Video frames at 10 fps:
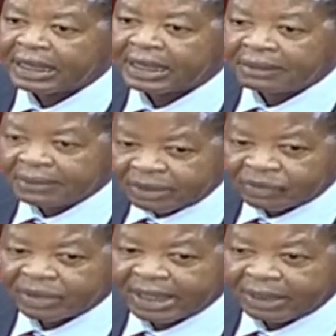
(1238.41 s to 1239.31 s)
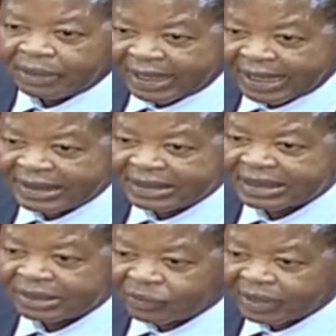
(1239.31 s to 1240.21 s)
even today when I
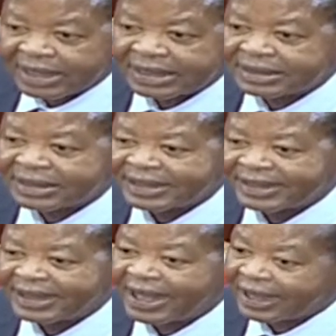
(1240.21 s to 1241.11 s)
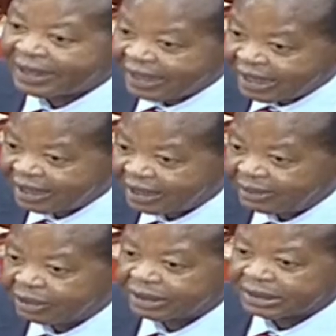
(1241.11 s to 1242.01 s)
listen to Kenyans, they are crying
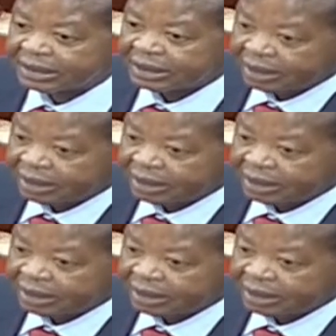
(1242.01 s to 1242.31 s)
about it.